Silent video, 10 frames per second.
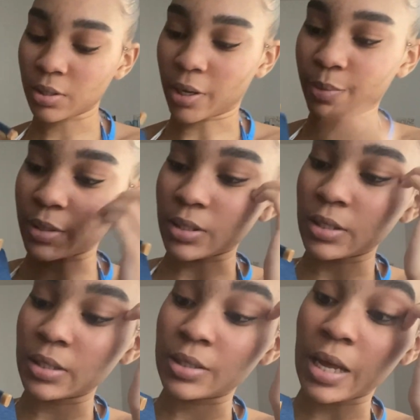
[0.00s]
I was
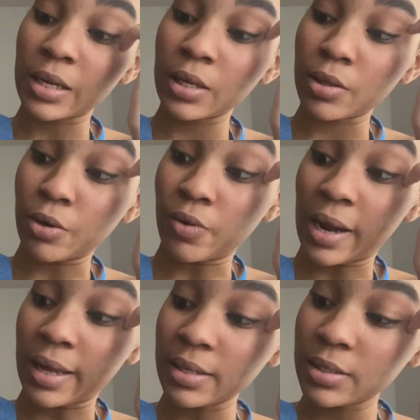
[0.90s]
standing in the
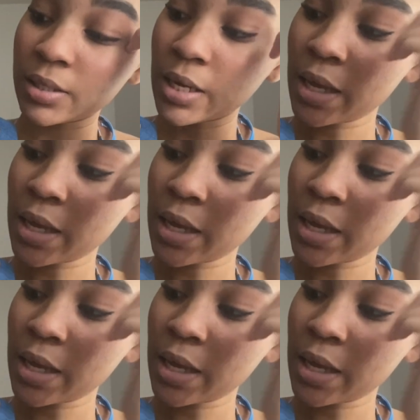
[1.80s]
grass